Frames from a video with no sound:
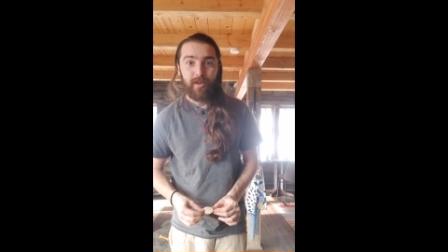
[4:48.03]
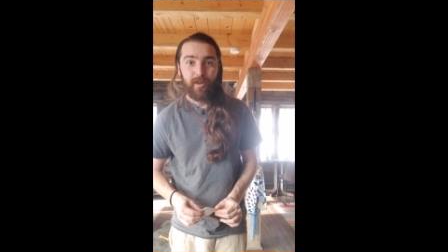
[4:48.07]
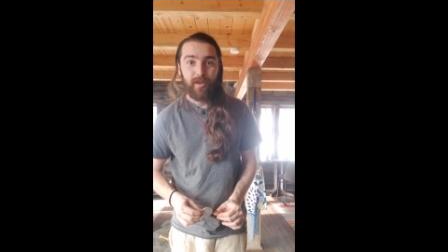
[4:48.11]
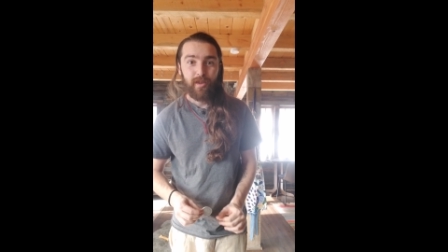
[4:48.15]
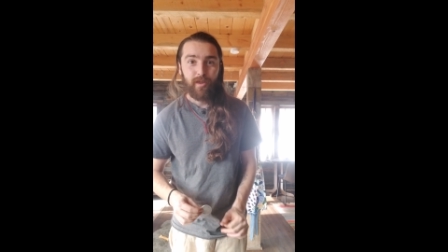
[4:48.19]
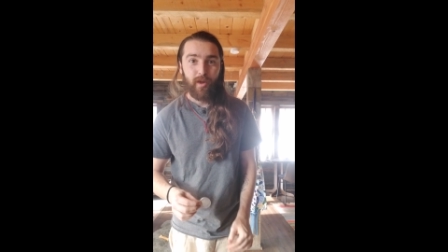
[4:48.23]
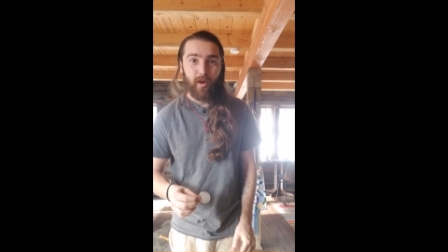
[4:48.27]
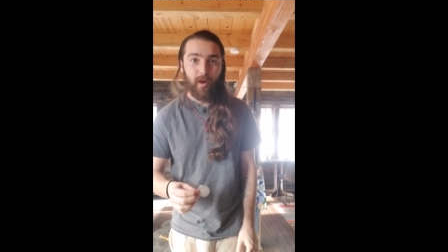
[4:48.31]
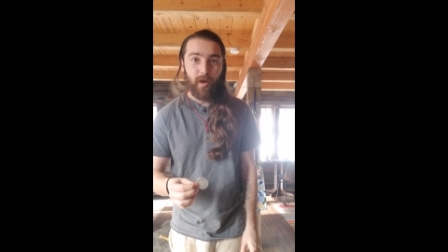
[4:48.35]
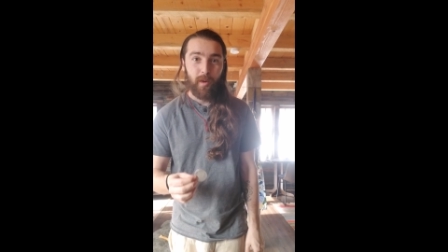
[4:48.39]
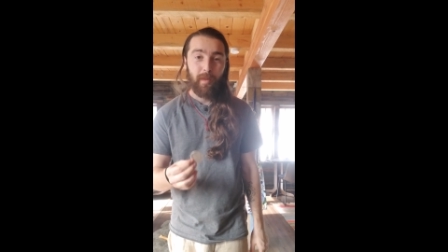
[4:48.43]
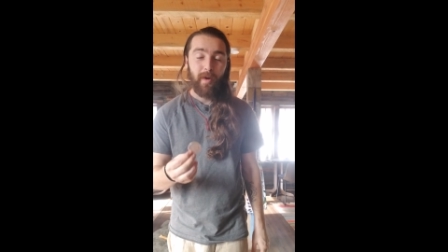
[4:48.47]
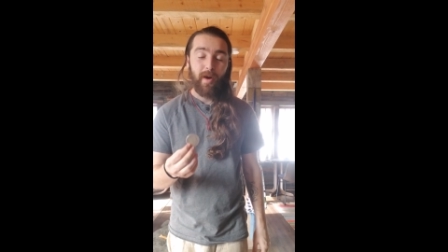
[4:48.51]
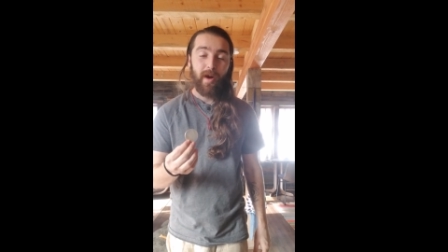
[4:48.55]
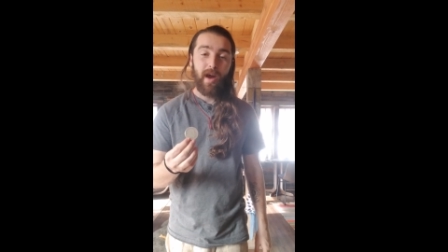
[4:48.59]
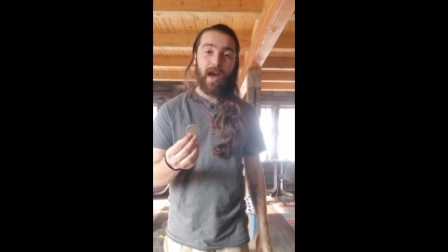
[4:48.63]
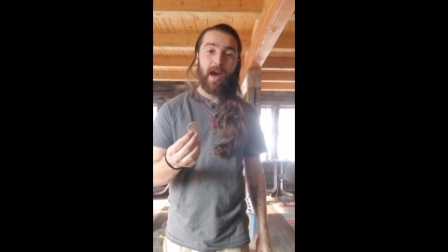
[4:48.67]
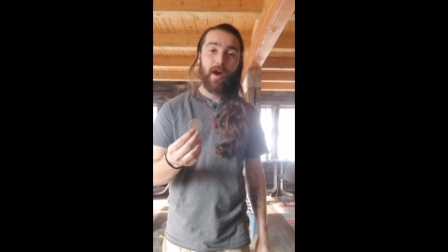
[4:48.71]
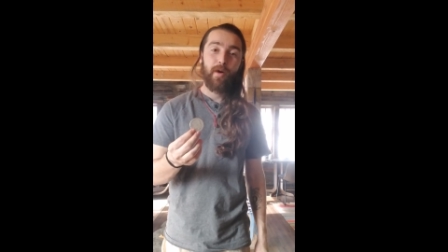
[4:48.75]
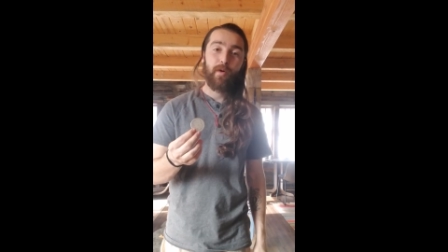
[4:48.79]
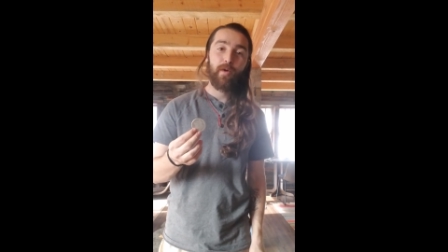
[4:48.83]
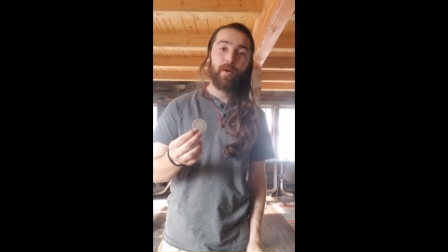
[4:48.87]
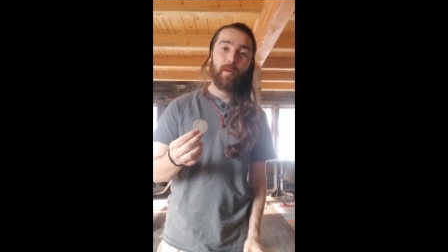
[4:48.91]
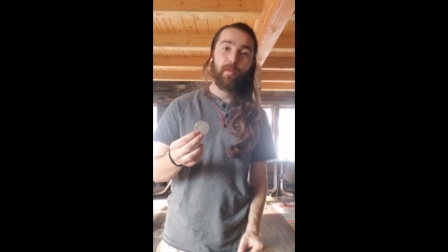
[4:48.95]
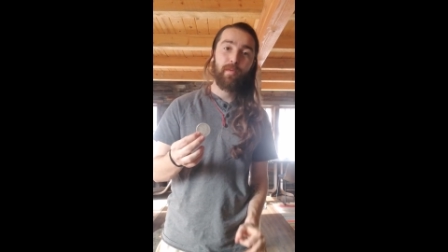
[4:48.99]
let's talk about
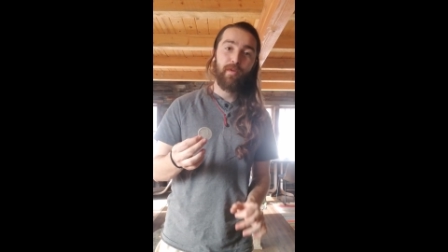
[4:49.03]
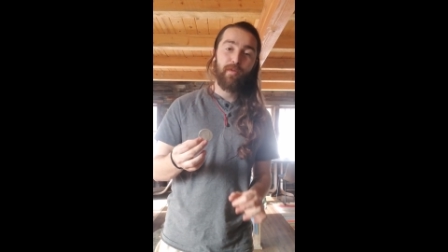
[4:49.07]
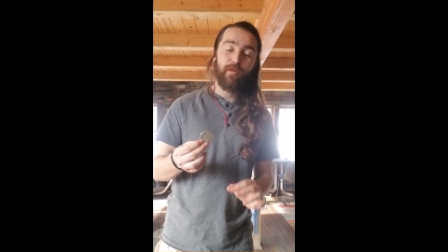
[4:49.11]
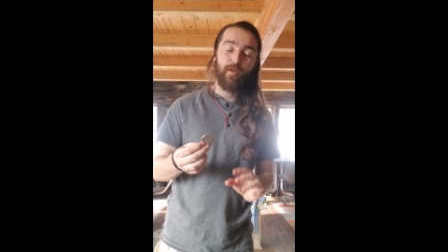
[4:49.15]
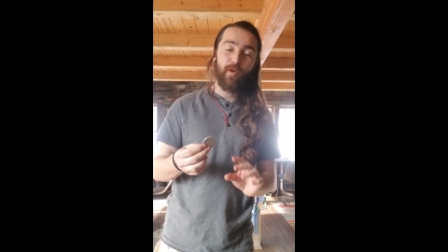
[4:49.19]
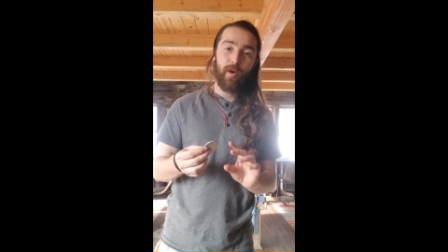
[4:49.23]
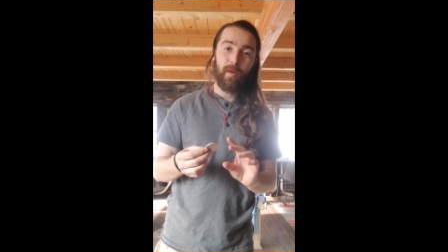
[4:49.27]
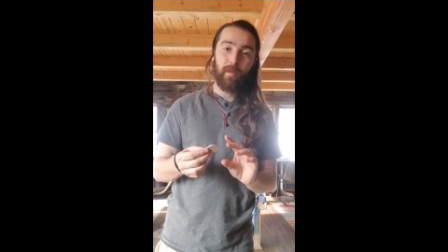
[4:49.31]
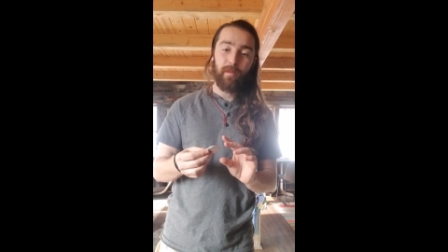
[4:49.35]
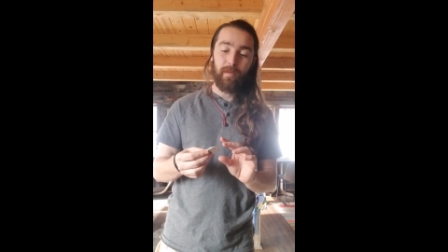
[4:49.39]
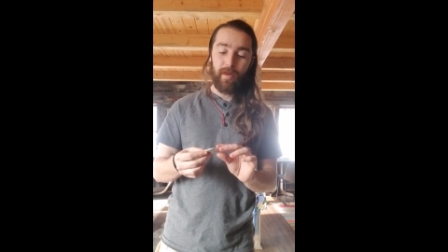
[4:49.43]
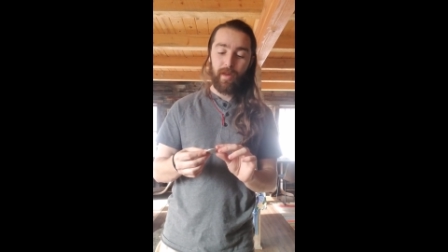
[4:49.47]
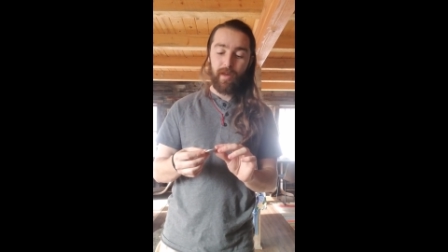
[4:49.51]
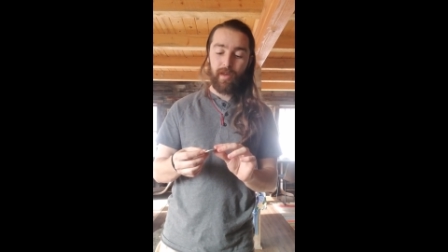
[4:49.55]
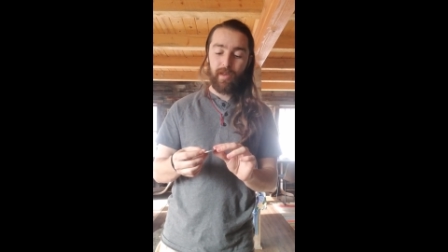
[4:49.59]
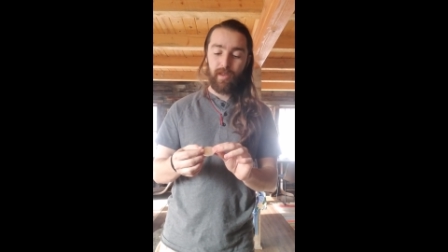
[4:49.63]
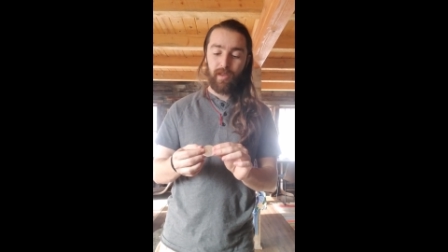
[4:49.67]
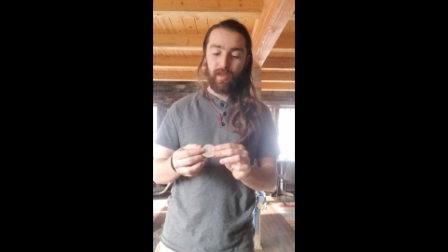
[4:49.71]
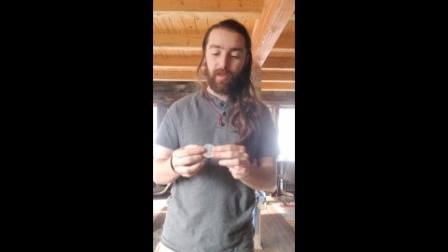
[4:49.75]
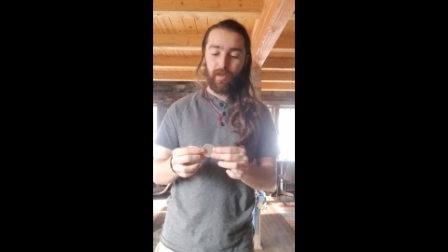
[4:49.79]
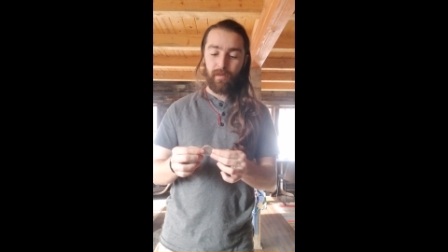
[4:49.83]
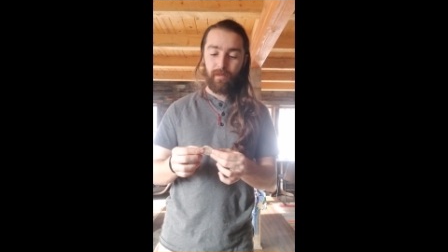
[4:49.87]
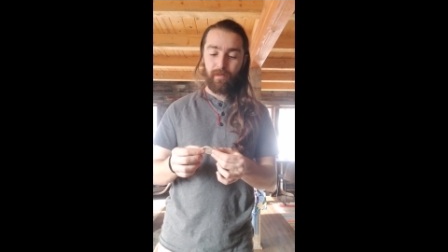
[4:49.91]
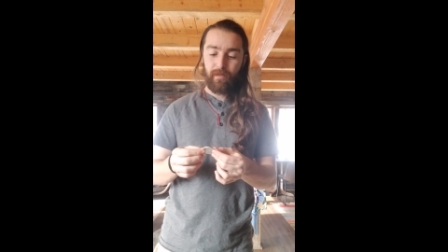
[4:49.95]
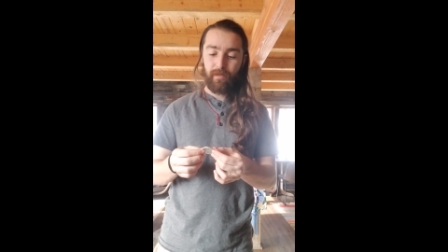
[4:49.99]
how to perform
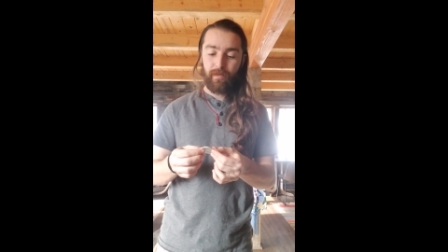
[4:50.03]
this,